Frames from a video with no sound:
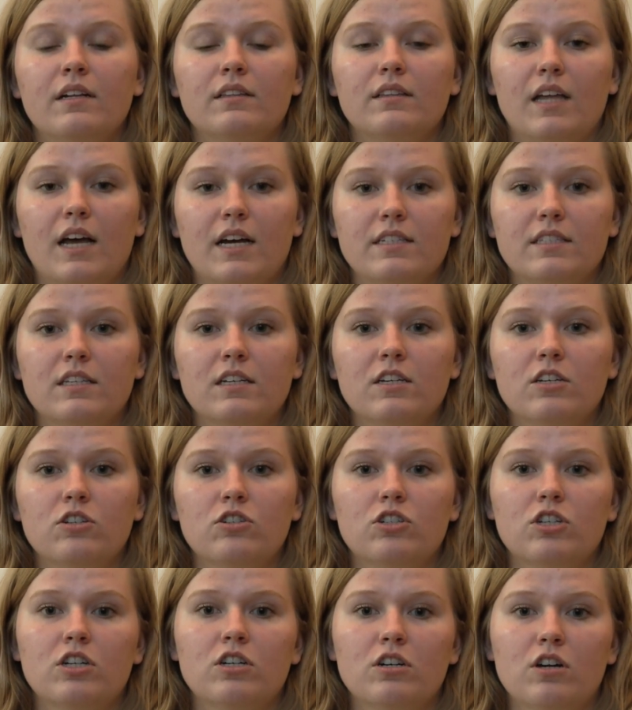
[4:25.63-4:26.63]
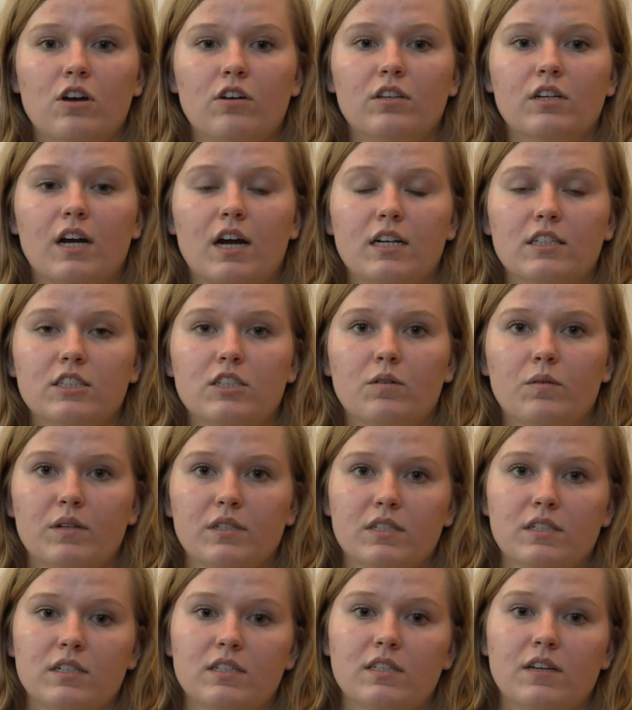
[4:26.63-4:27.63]
Lastly, you should know the
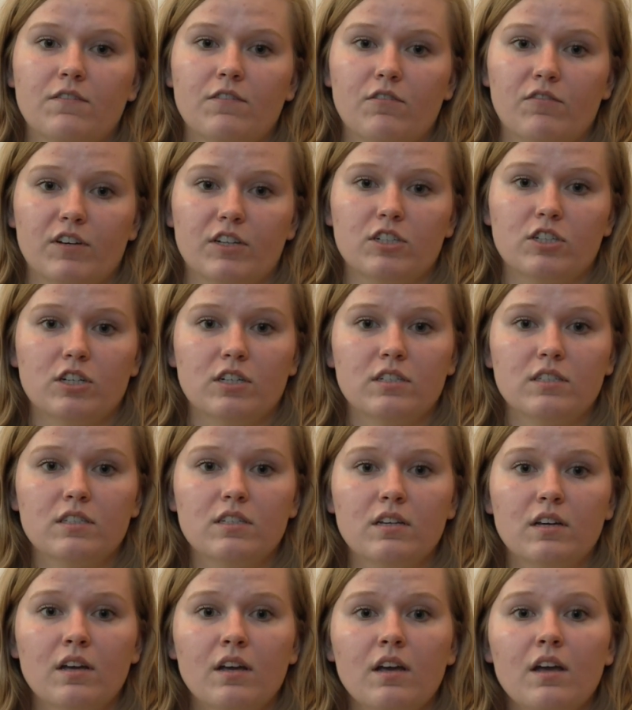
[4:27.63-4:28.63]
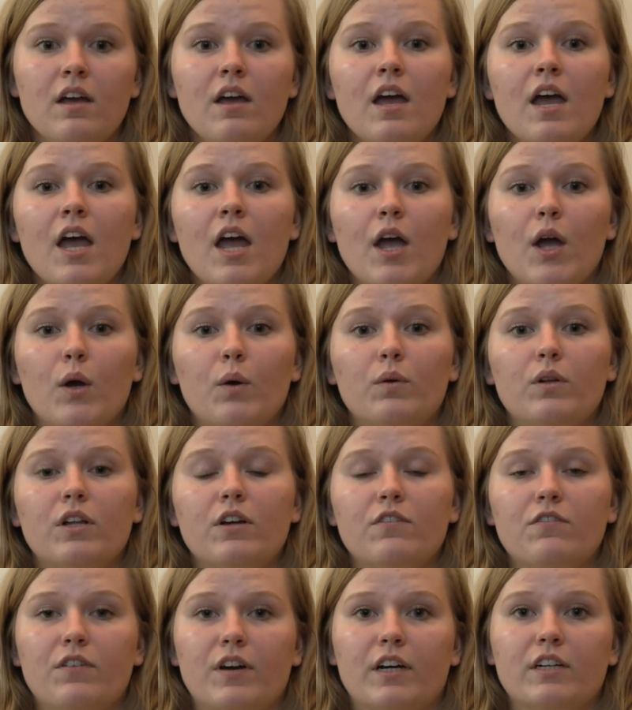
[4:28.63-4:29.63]
consequences of evictions. It will
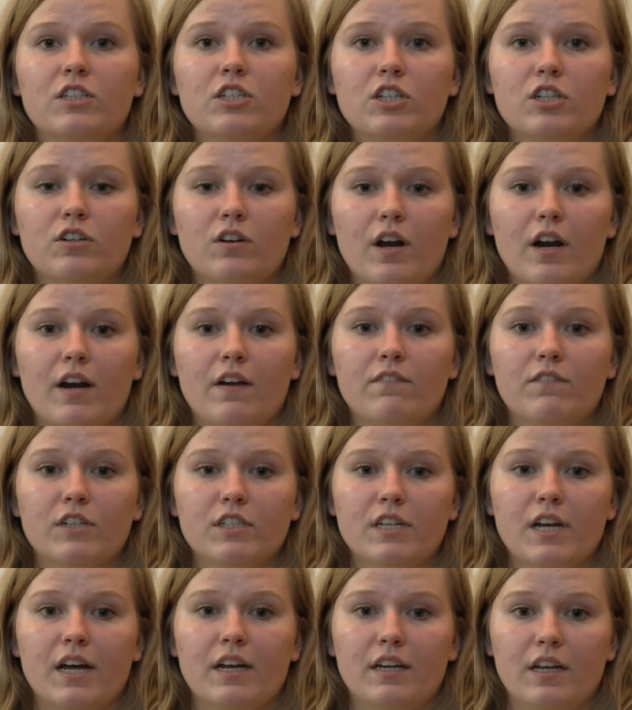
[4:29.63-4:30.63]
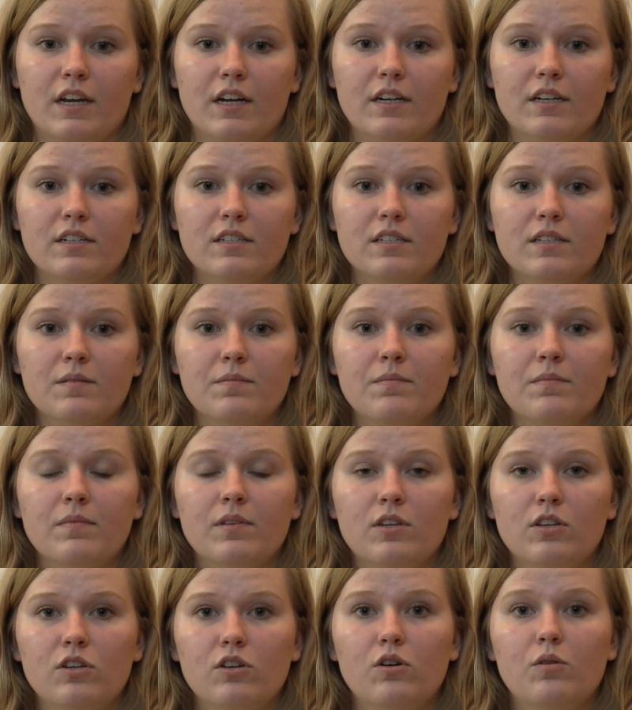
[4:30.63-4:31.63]
affect your credit for 10 years.
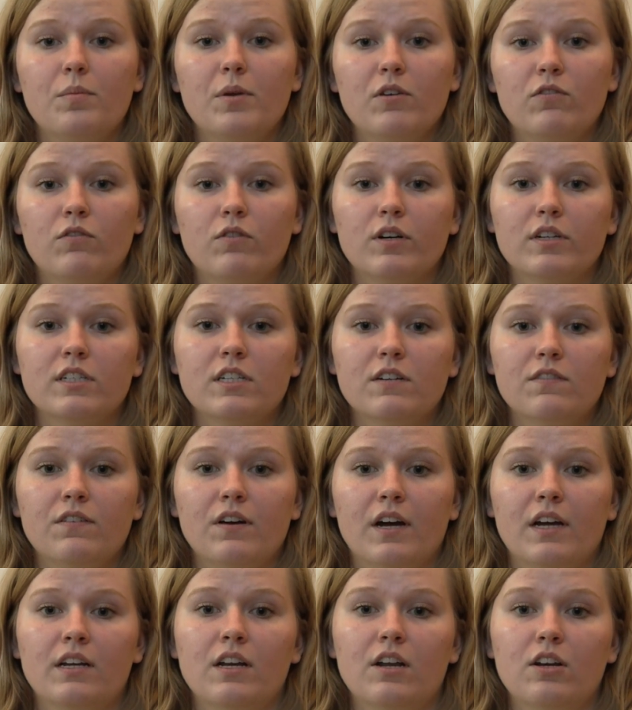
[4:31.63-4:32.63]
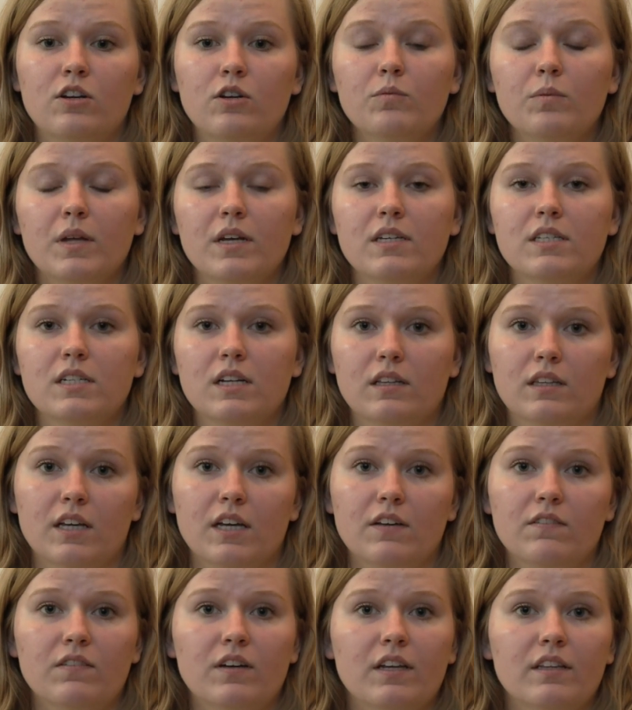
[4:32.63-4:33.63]
You will be forced to find a new place to
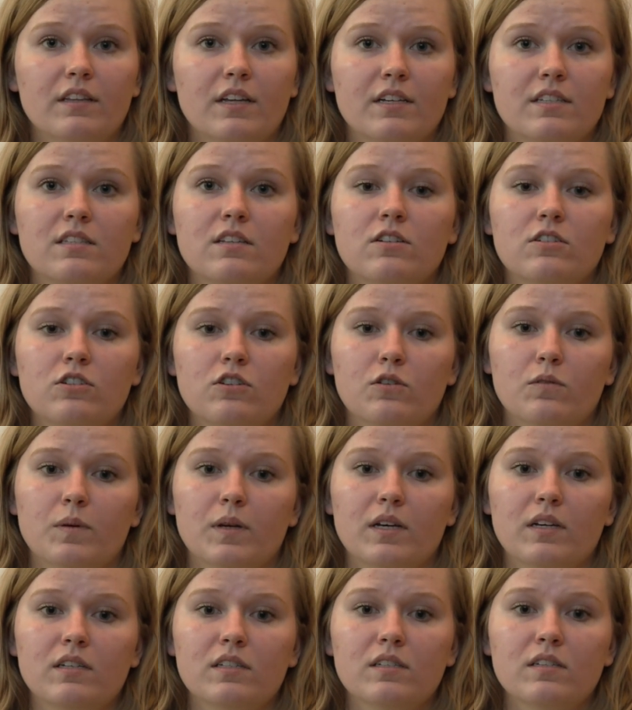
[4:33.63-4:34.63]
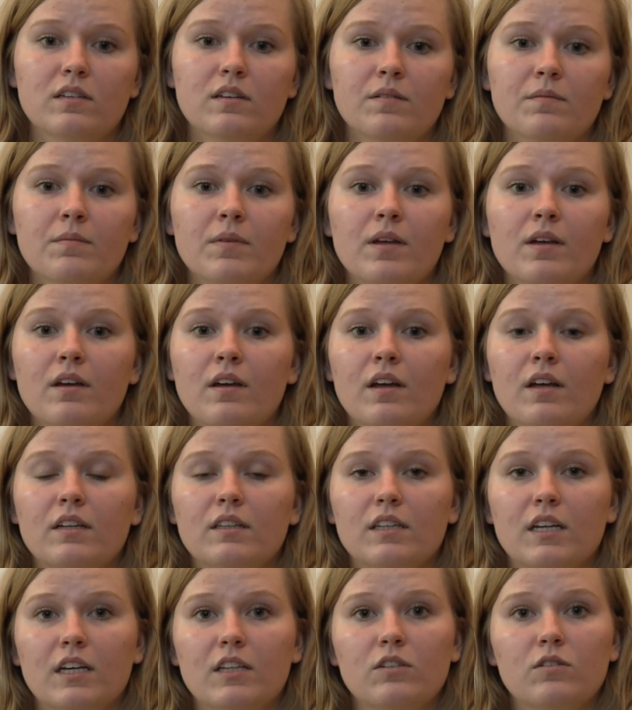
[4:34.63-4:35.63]
live in less than 2 weeks.
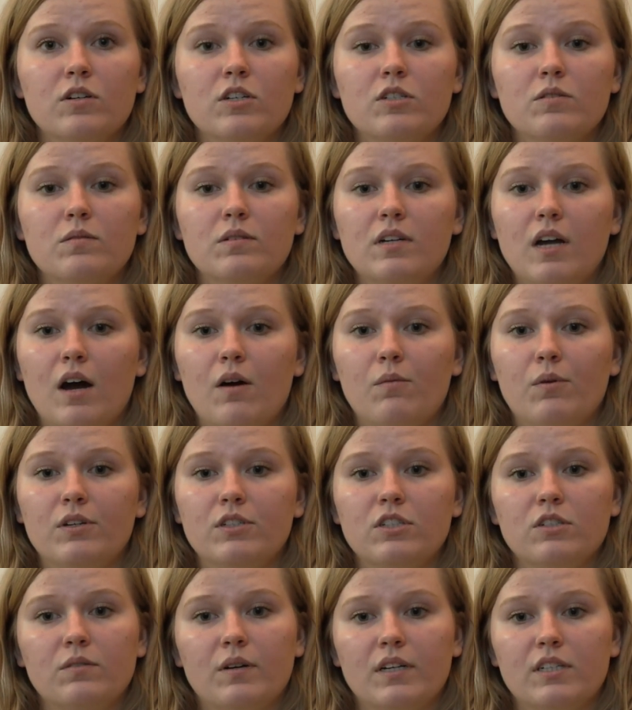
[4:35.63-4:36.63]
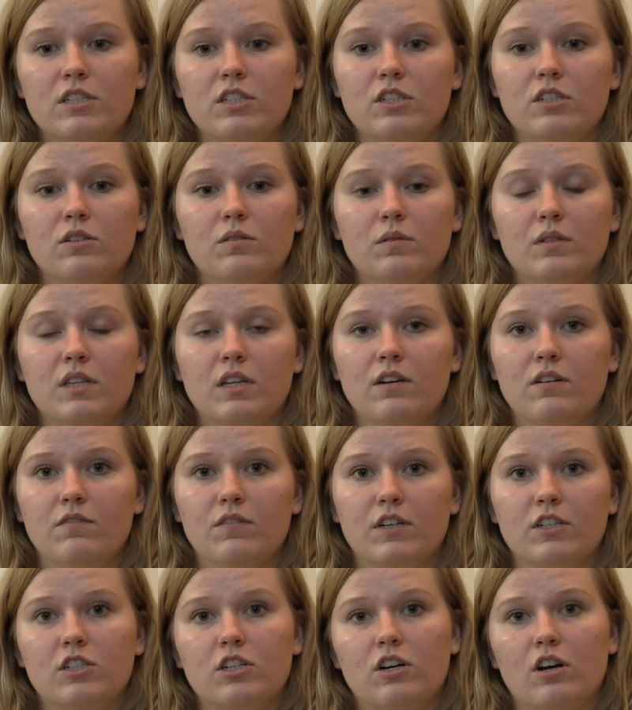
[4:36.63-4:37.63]
Landlords will not want to rent to you with an
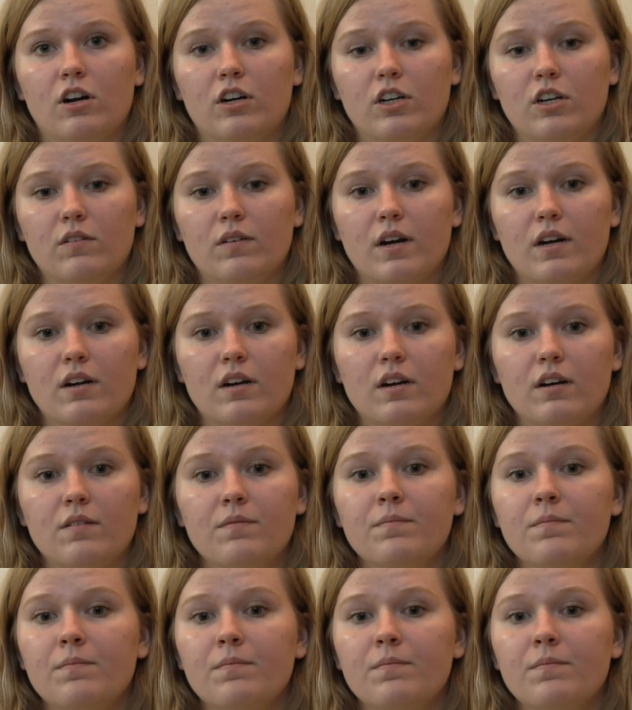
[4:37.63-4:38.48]
eviction on your record.